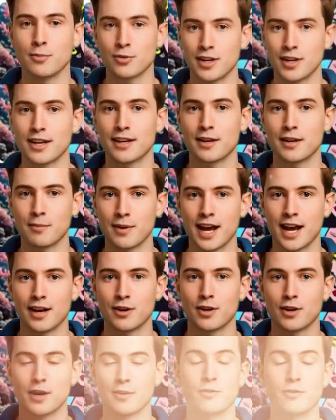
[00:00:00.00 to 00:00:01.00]
played in the
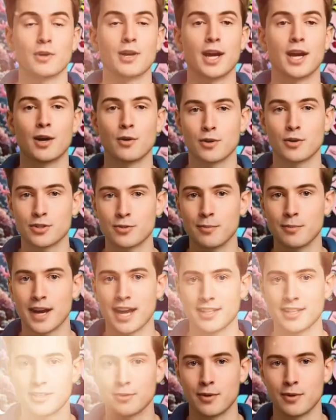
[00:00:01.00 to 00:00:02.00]
background for hours,
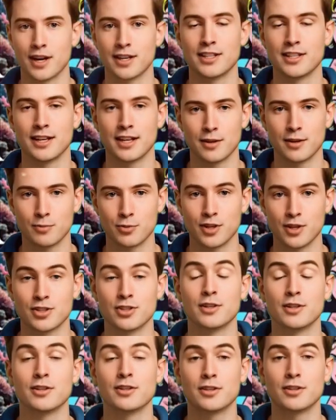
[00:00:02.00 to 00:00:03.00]
maximizing
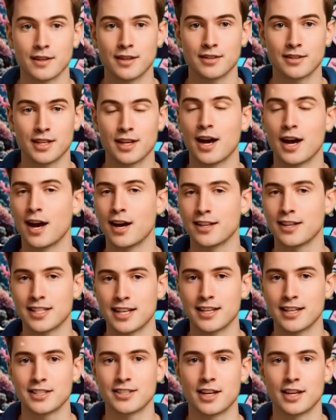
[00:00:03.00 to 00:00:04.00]
impressions. The
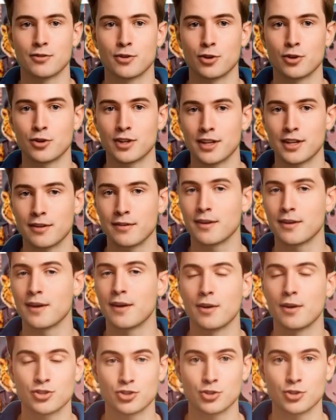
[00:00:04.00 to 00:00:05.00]
content is evergreen,
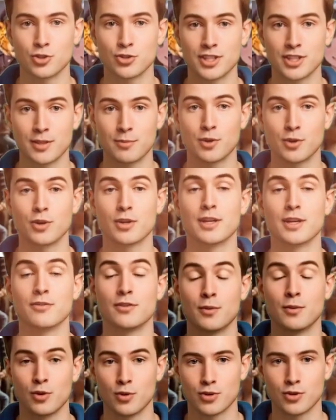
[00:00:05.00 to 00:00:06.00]
so you keep earning
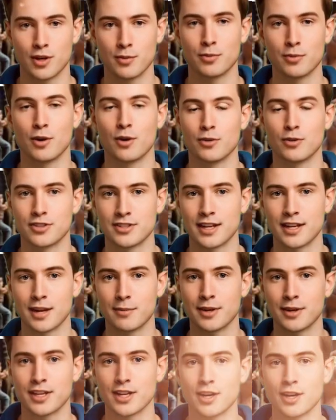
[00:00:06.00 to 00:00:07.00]
from old uploads, and
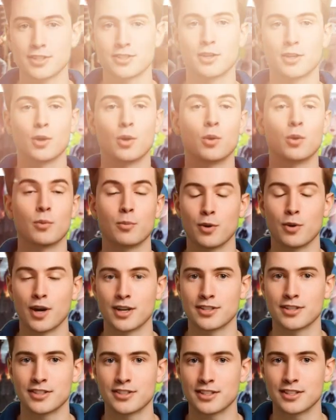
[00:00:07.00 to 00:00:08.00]
because the whole
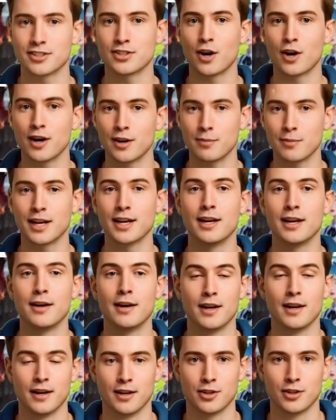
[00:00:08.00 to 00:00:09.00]
process is automated,
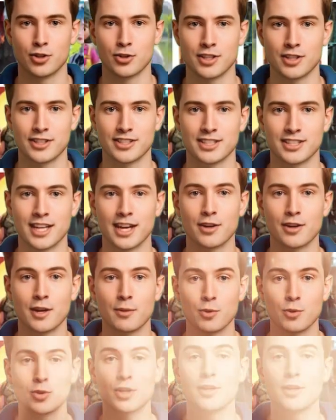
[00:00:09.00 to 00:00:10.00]
you can scale up
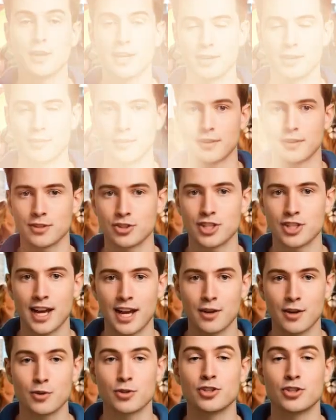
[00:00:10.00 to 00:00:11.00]
quickly.
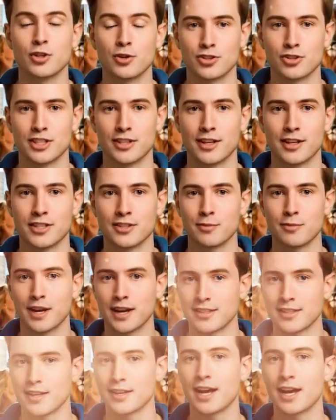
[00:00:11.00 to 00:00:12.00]
Channels using this
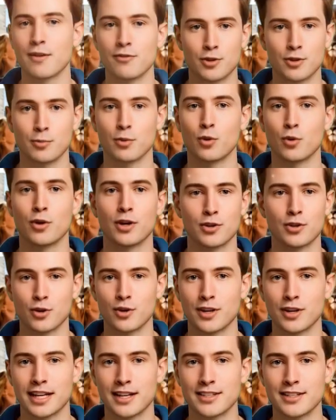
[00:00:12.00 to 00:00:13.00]
method have reported
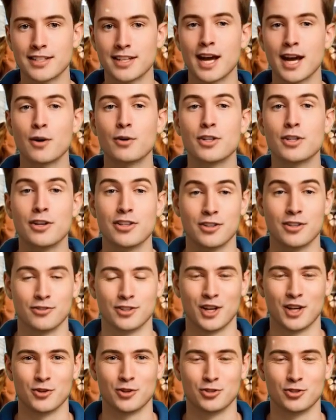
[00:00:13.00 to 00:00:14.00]
earning thousands of
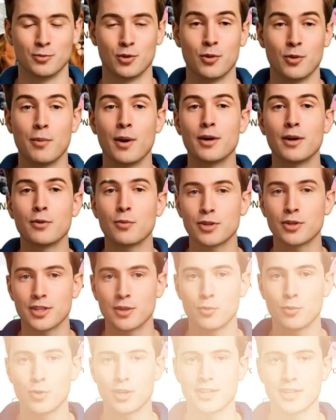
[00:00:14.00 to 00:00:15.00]
dollars per month
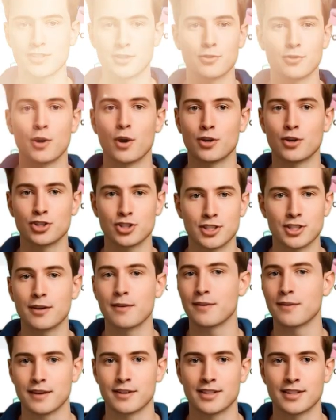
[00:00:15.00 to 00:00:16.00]
within weeks of launching,
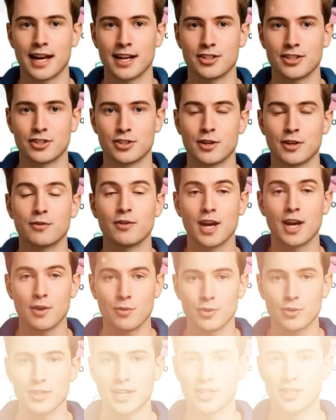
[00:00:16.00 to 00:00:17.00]
thanks to the
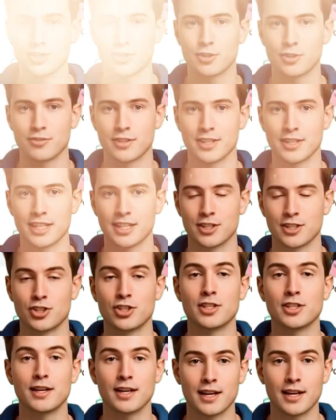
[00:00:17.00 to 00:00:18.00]
viral nature of the
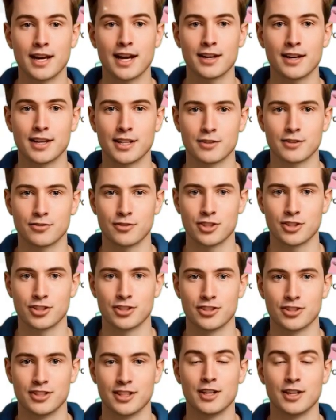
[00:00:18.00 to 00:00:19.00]
niche and the
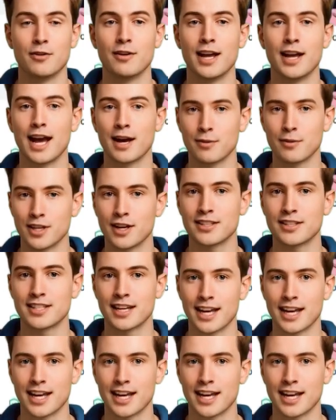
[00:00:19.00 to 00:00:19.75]
efficiency of CapCut's